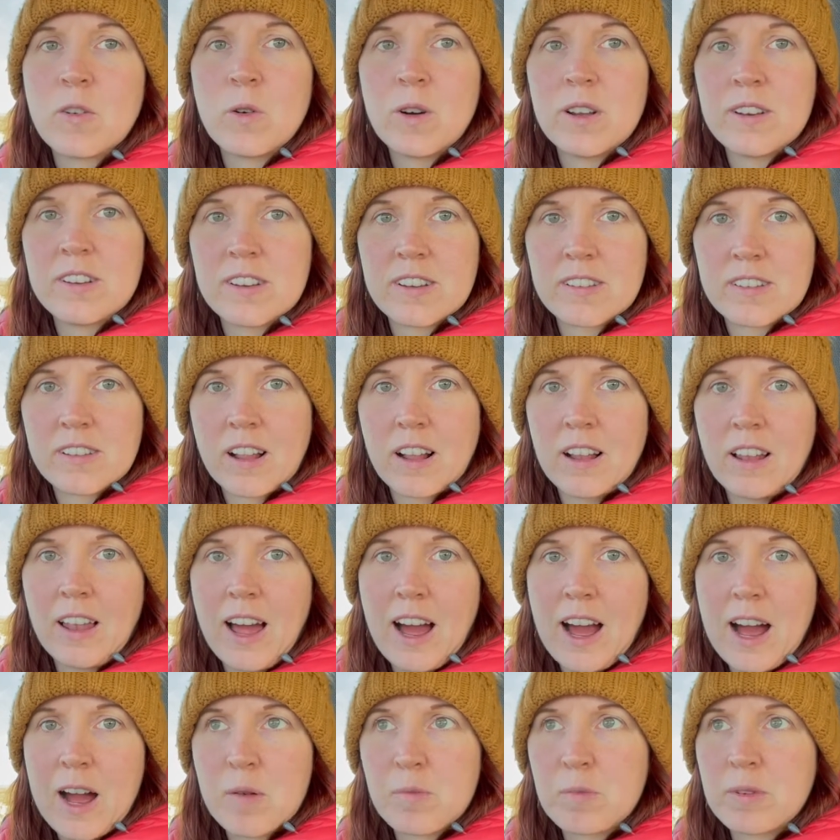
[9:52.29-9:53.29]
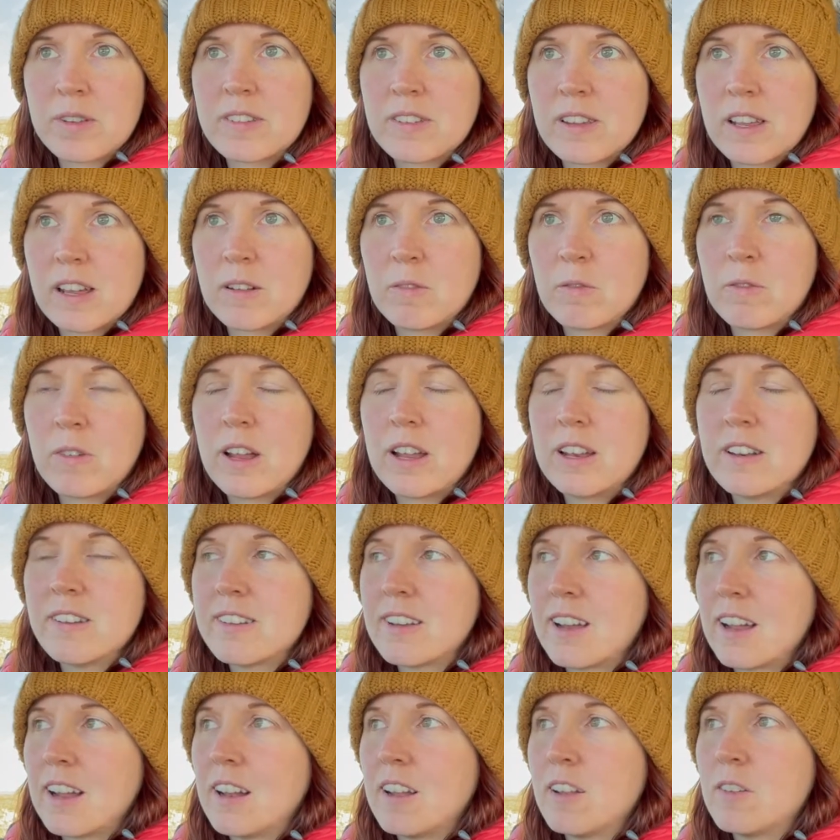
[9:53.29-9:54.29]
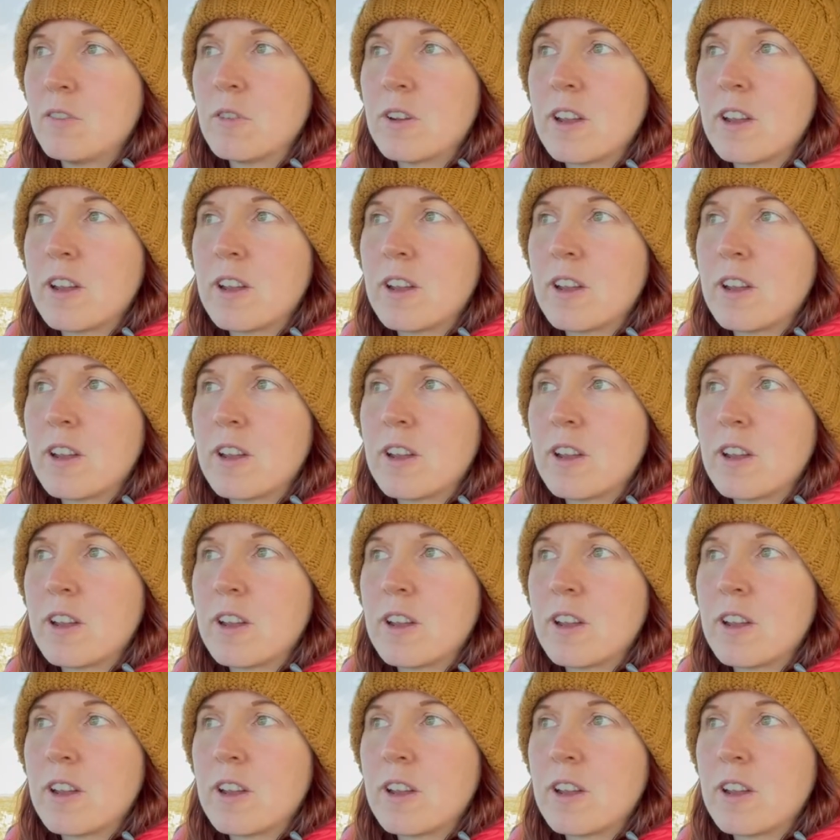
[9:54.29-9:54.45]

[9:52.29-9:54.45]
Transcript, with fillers: which has collapsed and in Shetland